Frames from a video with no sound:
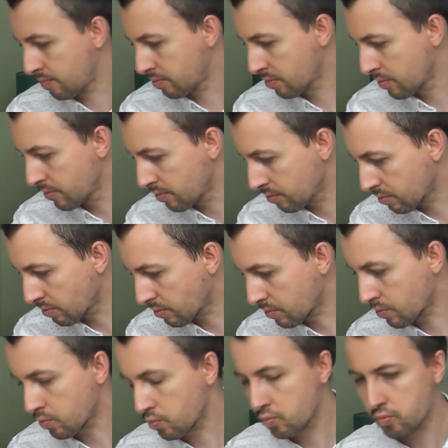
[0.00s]

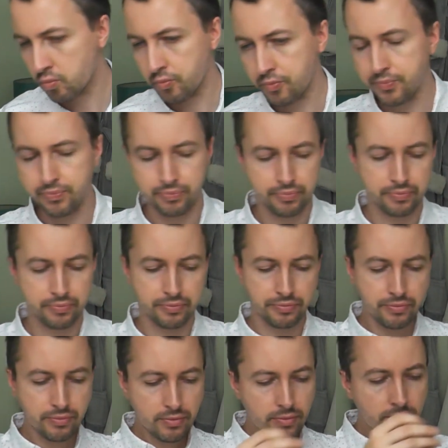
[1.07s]

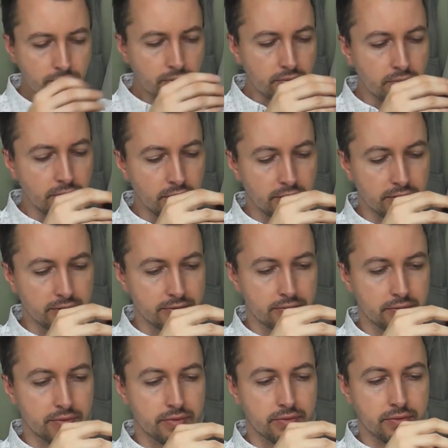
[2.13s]

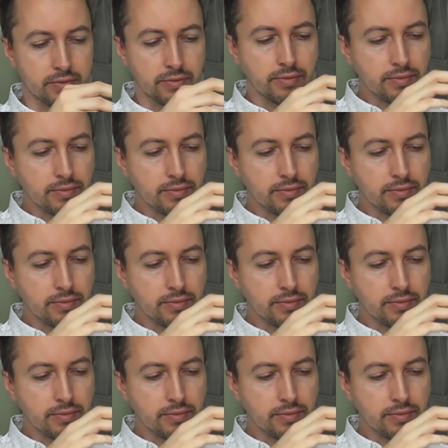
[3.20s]
Nothing is said.